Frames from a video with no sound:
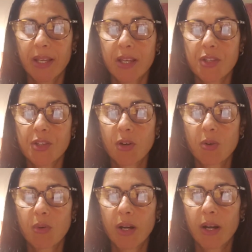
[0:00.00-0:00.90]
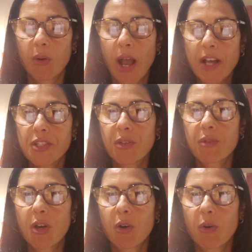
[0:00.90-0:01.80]
So as you
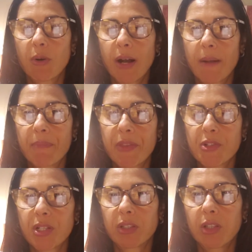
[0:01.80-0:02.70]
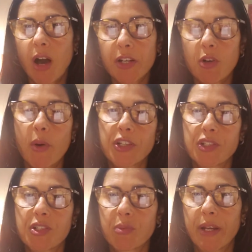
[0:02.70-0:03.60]
know, there's a lot of
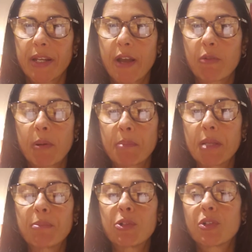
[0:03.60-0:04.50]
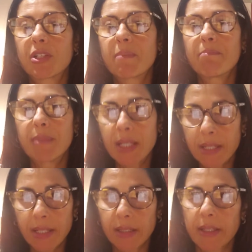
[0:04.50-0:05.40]
questions right now about people who could
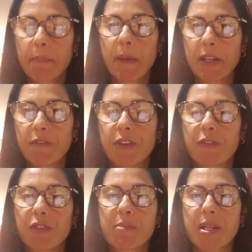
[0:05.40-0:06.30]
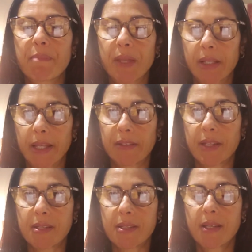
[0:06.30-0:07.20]
immediately benefit from something like
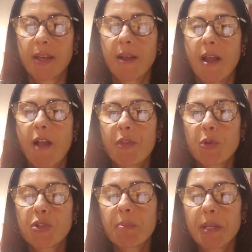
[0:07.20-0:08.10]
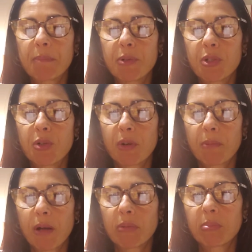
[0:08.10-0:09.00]
this. And those are people who are
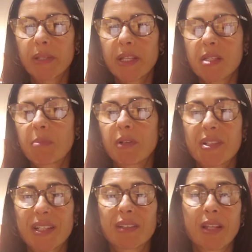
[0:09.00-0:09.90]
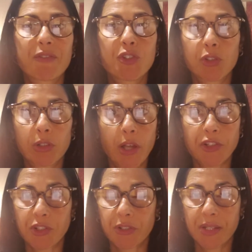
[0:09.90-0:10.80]
probably experiencing a lot of
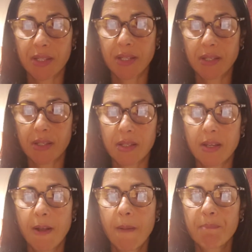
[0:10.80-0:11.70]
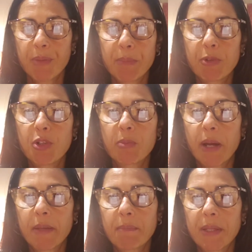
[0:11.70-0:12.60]
neurological diseases, people who
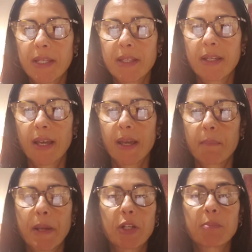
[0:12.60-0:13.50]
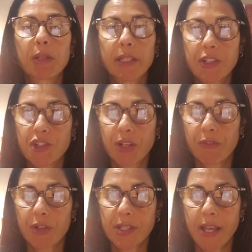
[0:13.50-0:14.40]
might be paraplegic,
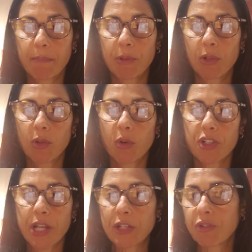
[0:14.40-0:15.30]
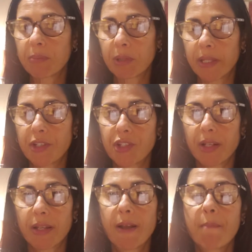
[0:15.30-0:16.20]
for example, or tetraplegic,
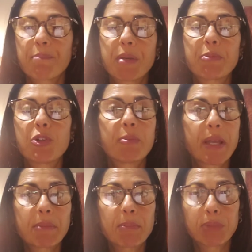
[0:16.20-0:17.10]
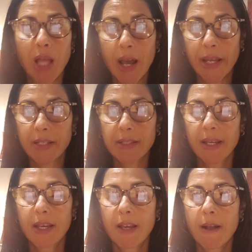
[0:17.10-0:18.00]
people who may be blind,
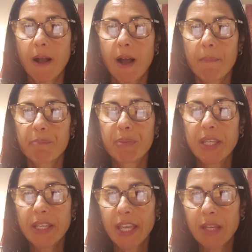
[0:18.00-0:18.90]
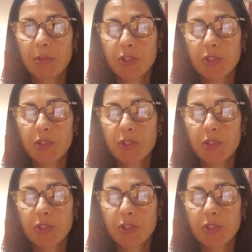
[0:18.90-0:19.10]
being able